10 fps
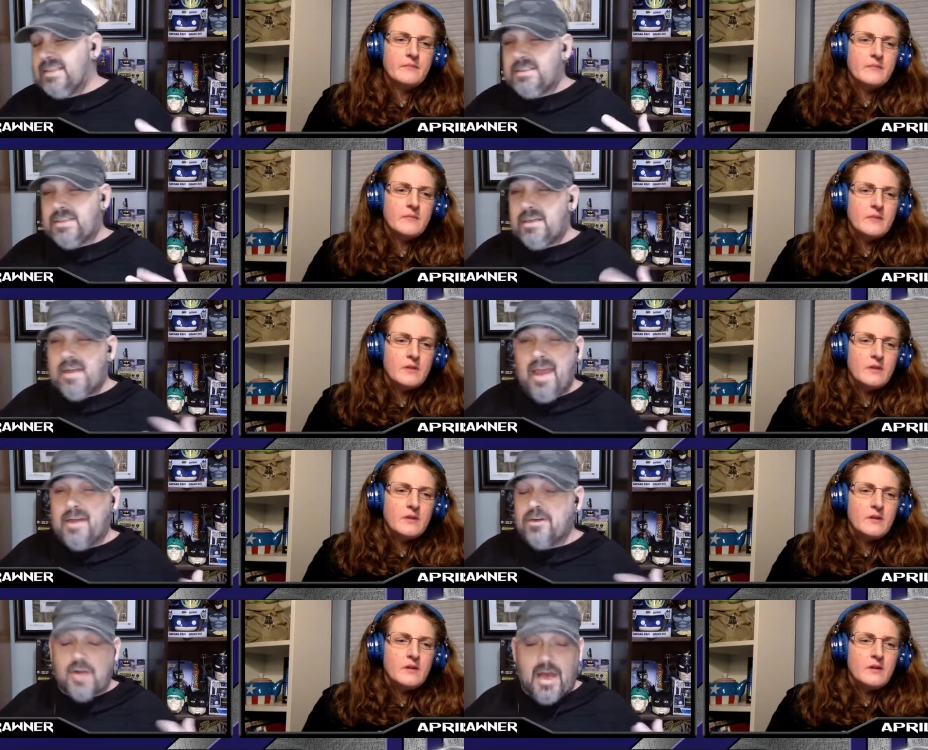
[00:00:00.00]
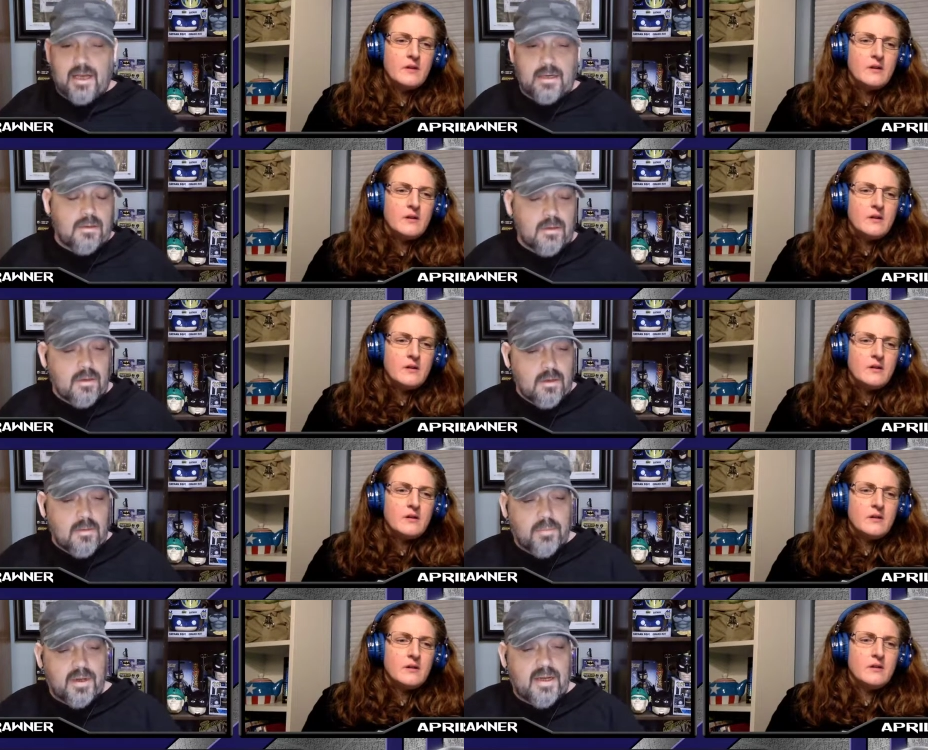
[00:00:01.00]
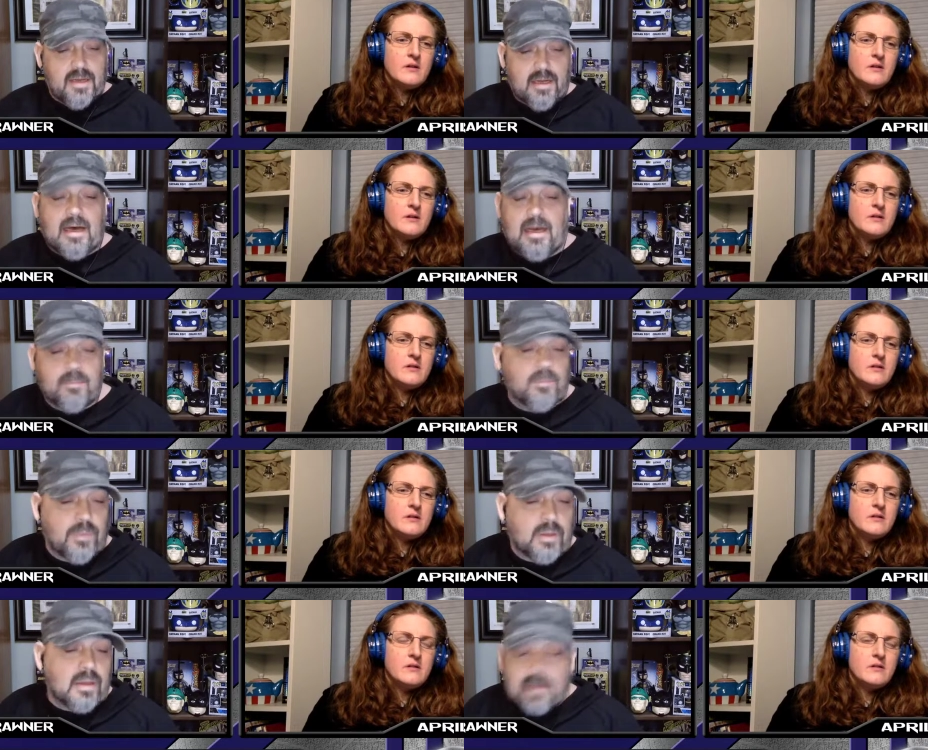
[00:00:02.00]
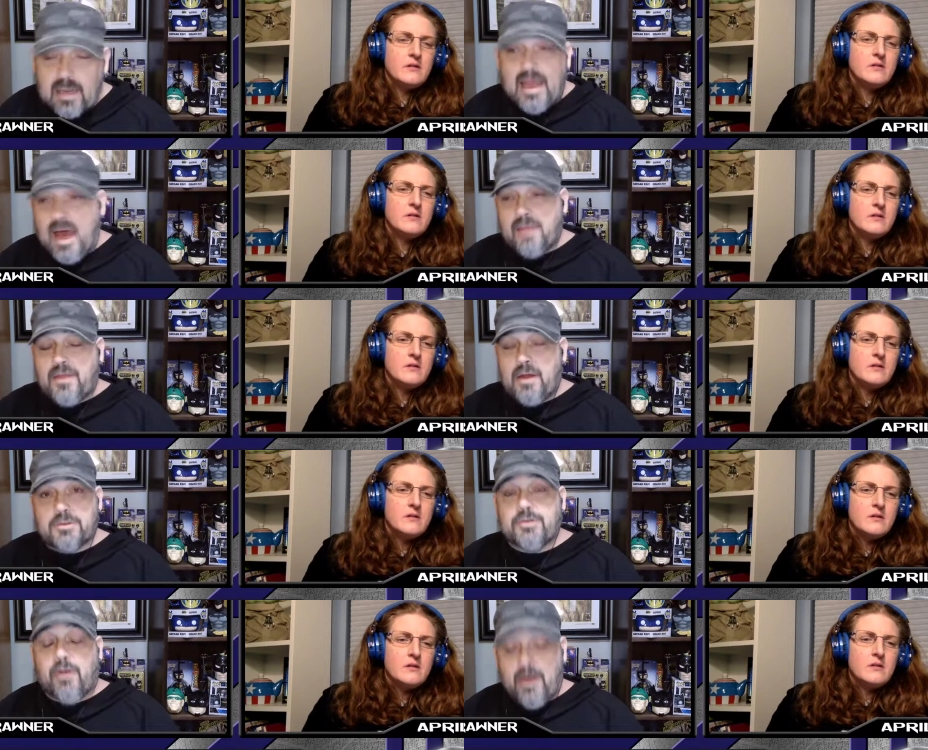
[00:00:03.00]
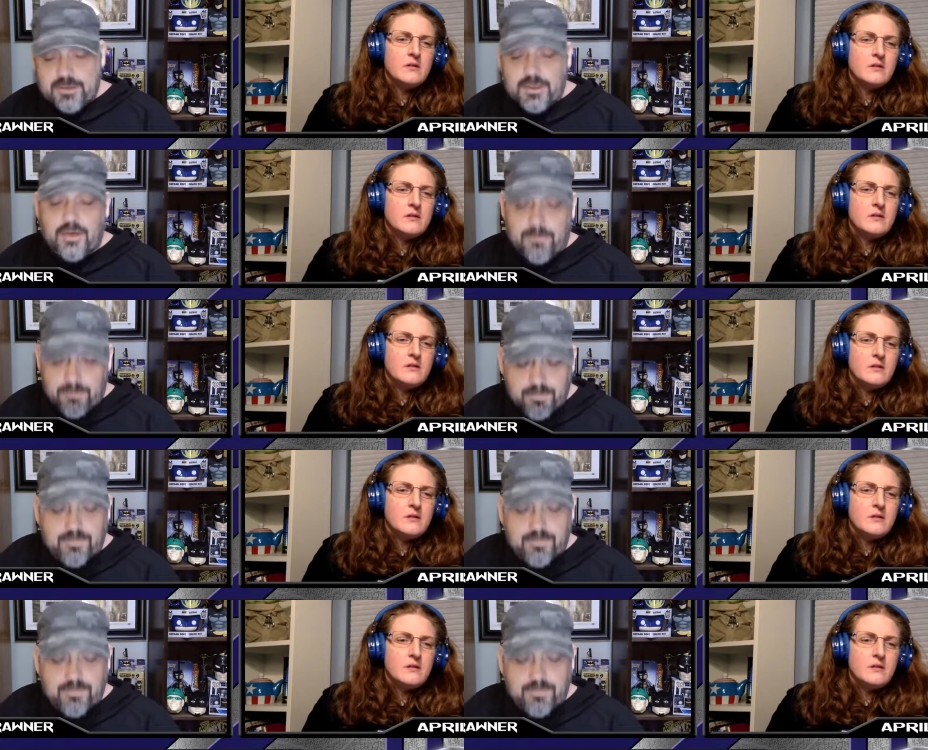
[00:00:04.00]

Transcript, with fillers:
Speaker 1: season 8 or 9, but yeah, I thought it was a great show.